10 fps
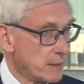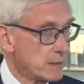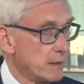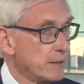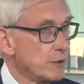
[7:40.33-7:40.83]

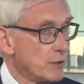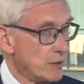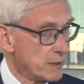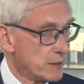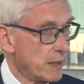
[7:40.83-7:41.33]
legislature
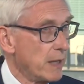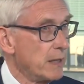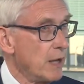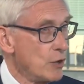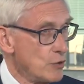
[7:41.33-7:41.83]

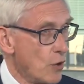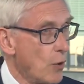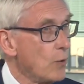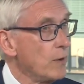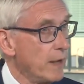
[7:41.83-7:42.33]
said
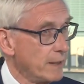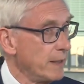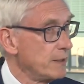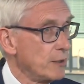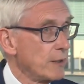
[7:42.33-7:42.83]
no, and
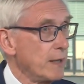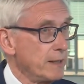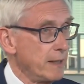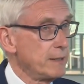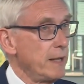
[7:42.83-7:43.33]
they take
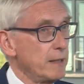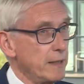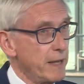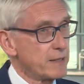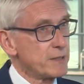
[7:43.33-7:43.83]

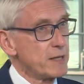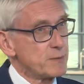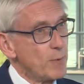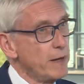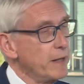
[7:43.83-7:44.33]
the
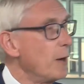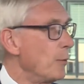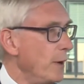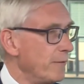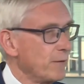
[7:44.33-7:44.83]
excess money
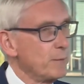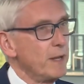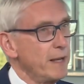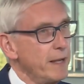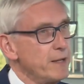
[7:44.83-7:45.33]
away from
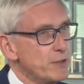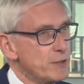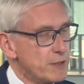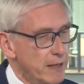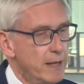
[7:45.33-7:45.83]
that
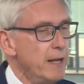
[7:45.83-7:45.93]
agency.